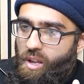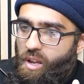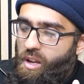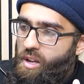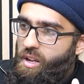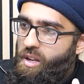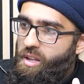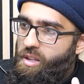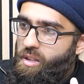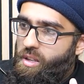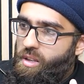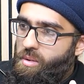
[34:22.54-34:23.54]

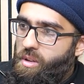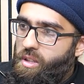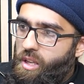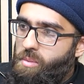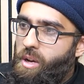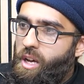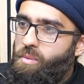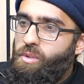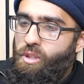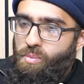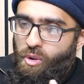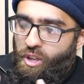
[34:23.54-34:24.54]
the Imam,
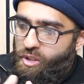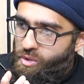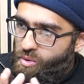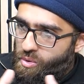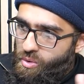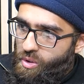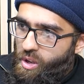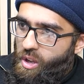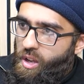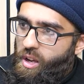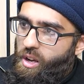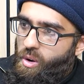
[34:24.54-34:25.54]
he's put it into
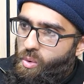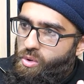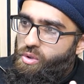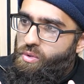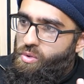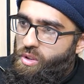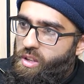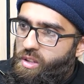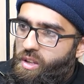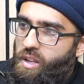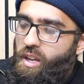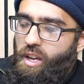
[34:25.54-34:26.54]
order of
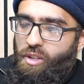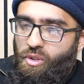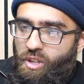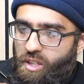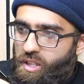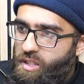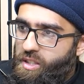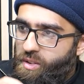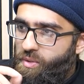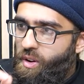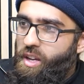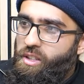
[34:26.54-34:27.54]
Sunan, and you can easily
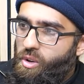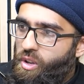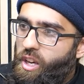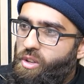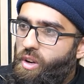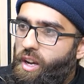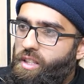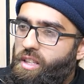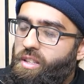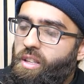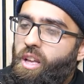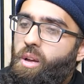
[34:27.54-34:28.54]
find and locate your
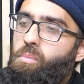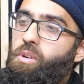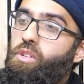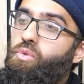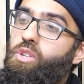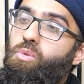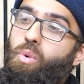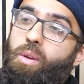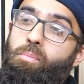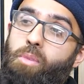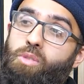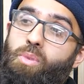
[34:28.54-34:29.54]
hadith. But the reason why
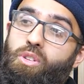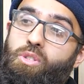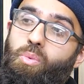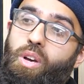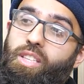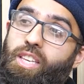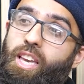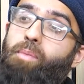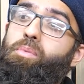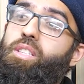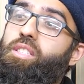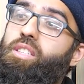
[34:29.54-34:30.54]
Majma' al-Zawaid
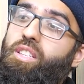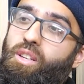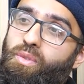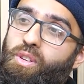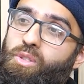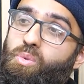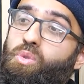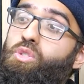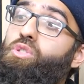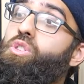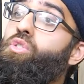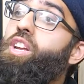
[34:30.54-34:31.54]
kept its significance was
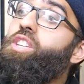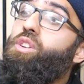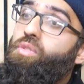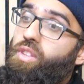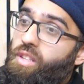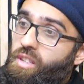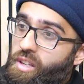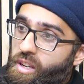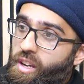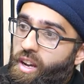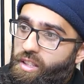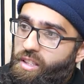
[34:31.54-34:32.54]
because of the grading of the
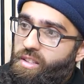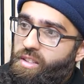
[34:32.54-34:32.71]
hadith.